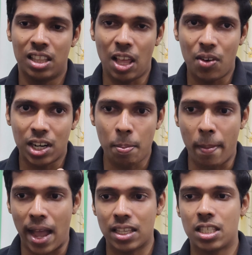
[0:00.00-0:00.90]
they wanted
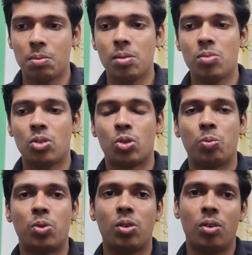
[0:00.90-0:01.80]
maximum
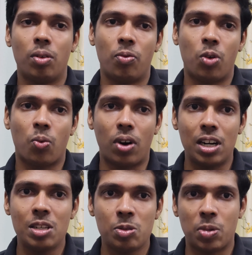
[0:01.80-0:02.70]
throughput for
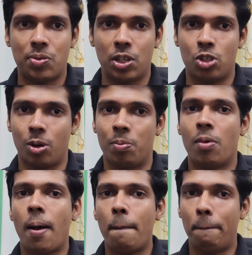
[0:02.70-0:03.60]
one specific job,
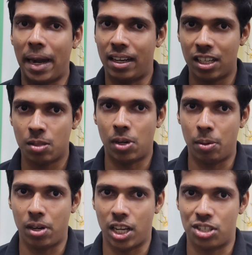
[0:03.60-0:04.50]
matrix
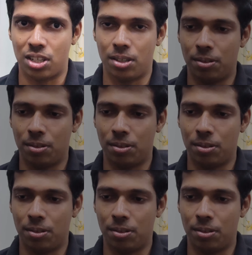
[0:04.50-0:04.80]
multiplication.